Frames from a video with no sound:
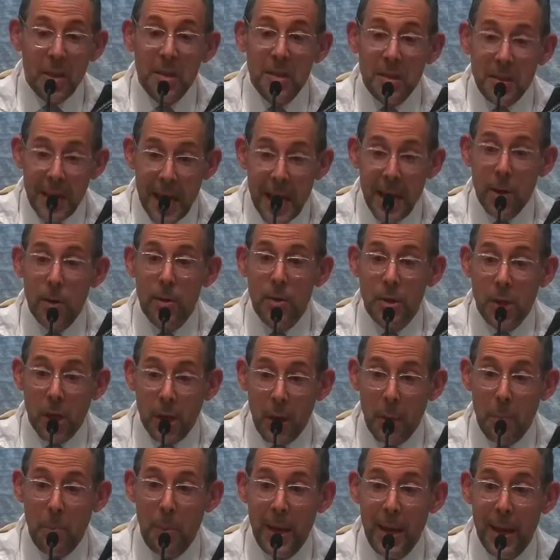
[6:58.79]
the Seder's
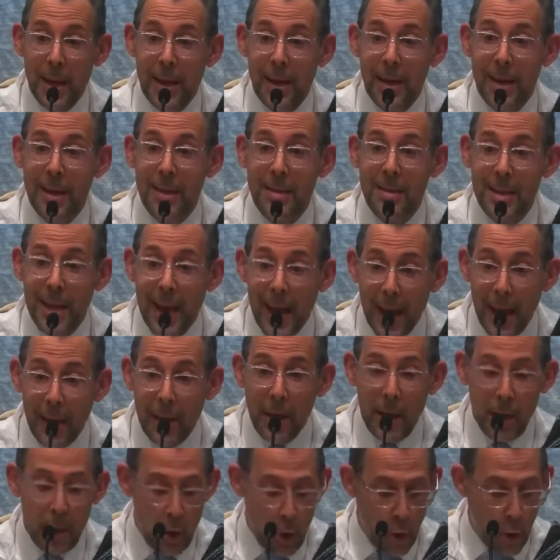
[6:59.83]
going to be at an
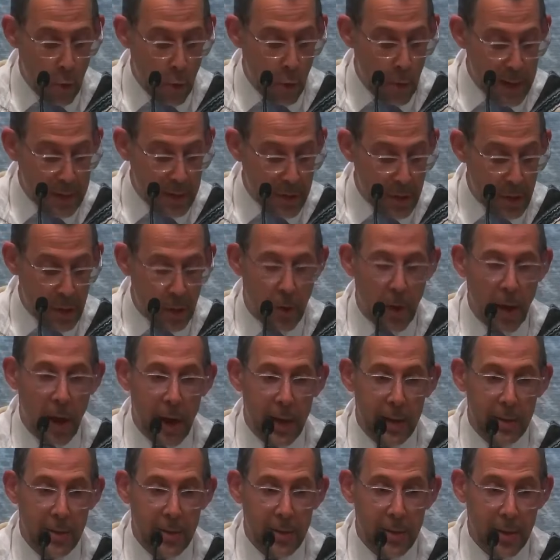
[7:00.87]
Italian
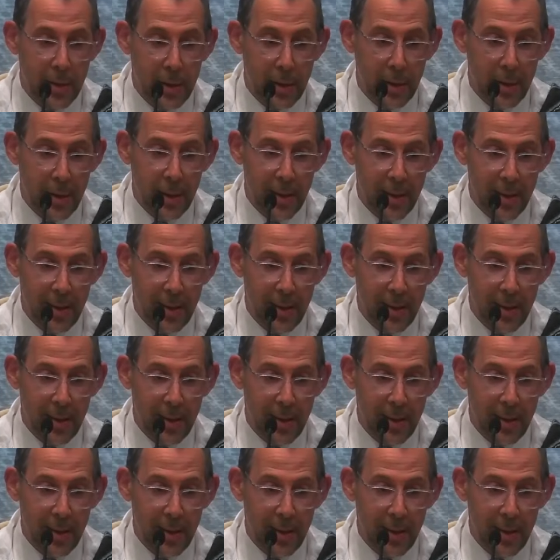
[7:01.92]
restaurant